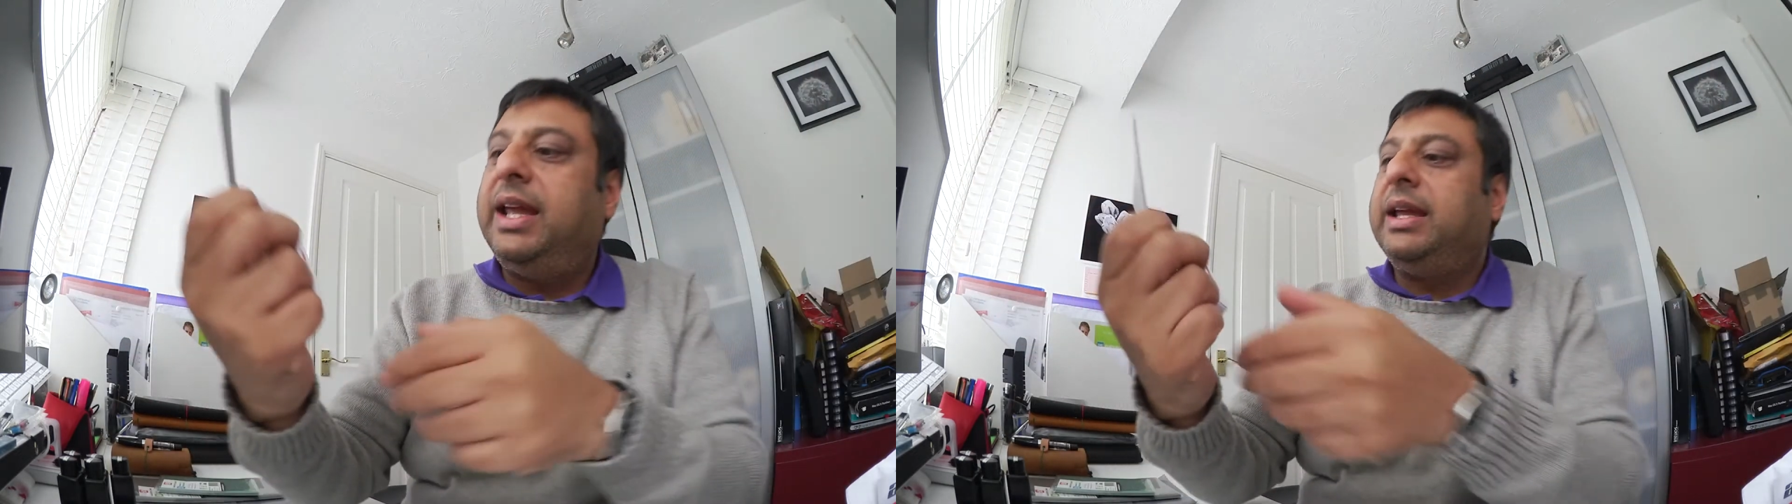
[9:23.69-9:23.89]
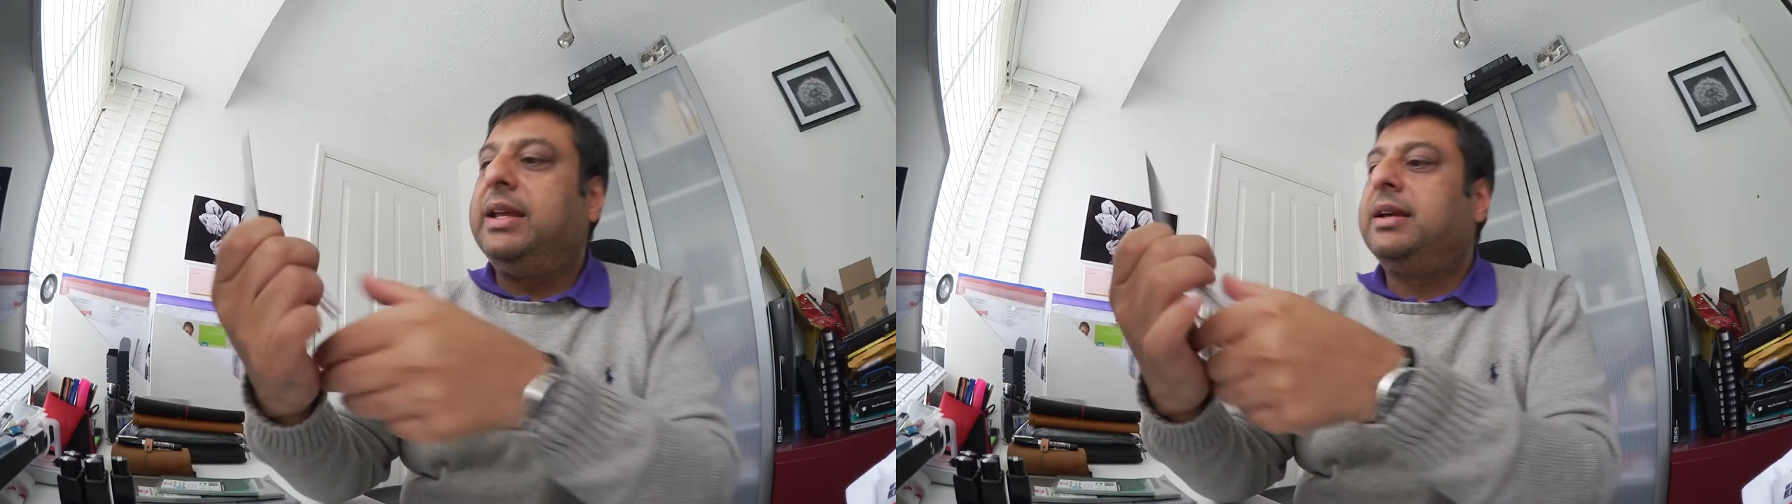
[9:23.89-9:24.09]

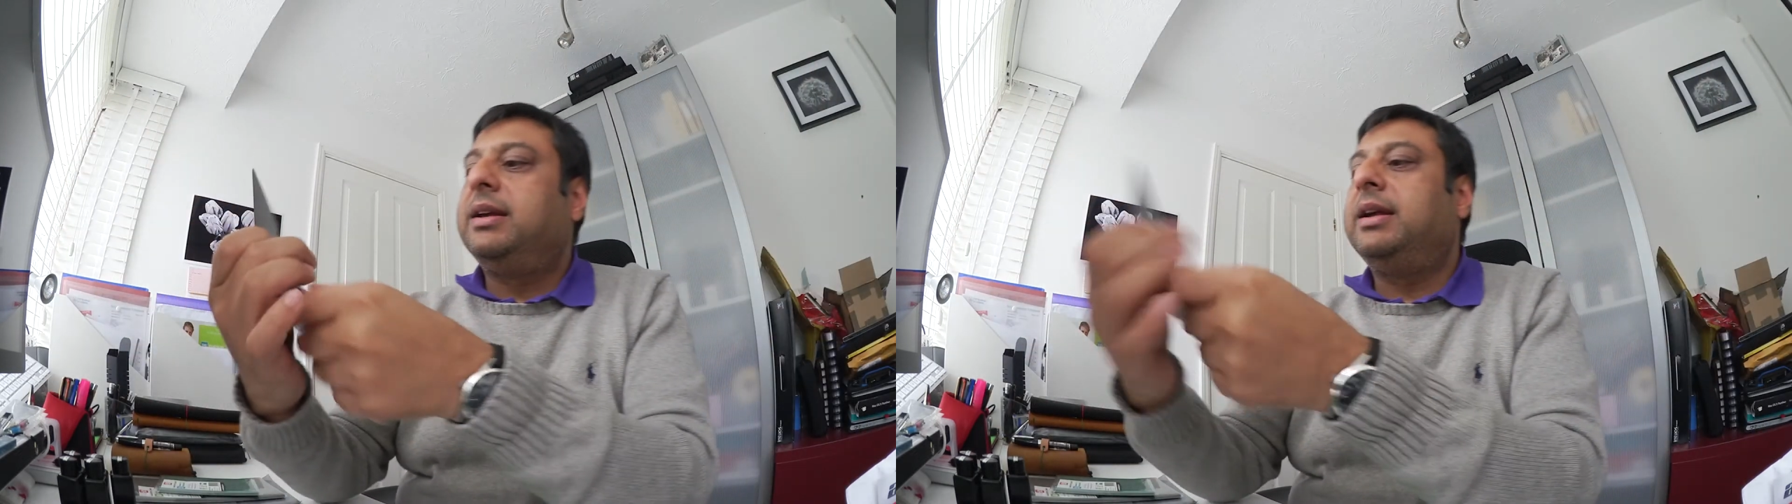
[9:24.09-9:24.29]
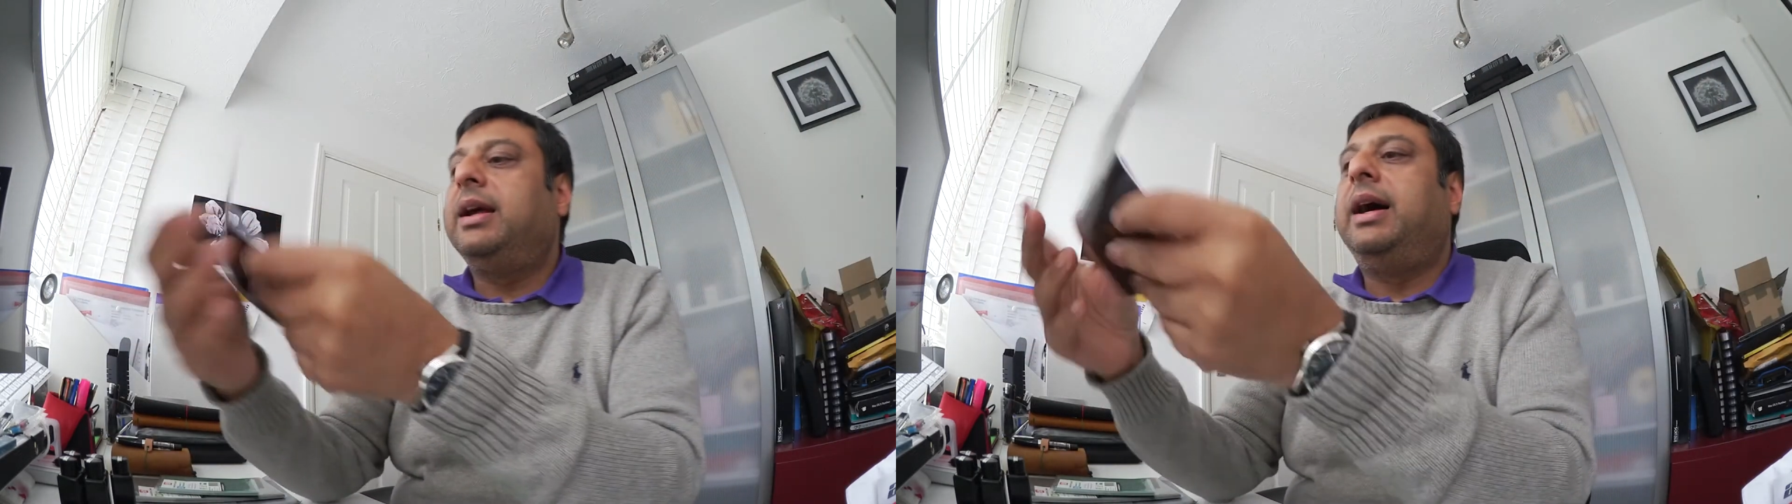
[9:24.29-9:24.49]
ink.